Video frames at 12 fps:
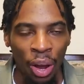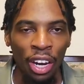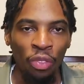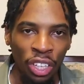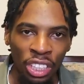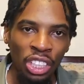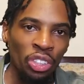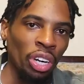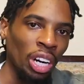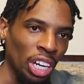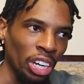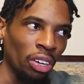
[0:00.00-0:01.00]
Right? Eventually,
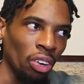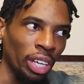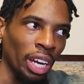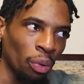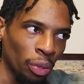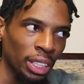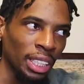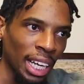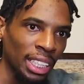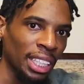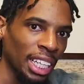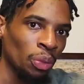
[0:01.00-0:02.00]
you're gonna learn. Okay, when this
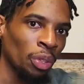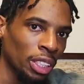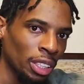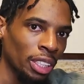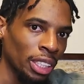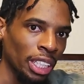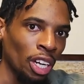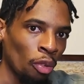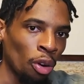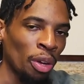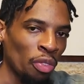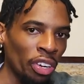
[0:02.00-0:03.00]
guy says he wants to
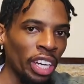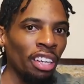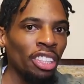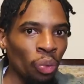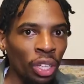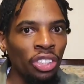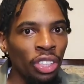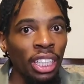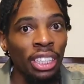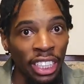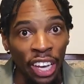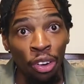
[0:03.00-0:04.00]
come over to play video games, he's really
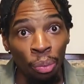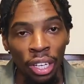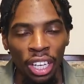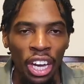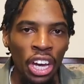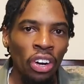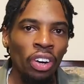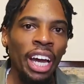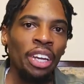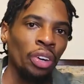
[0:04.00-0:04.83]
trying to stay with me, right?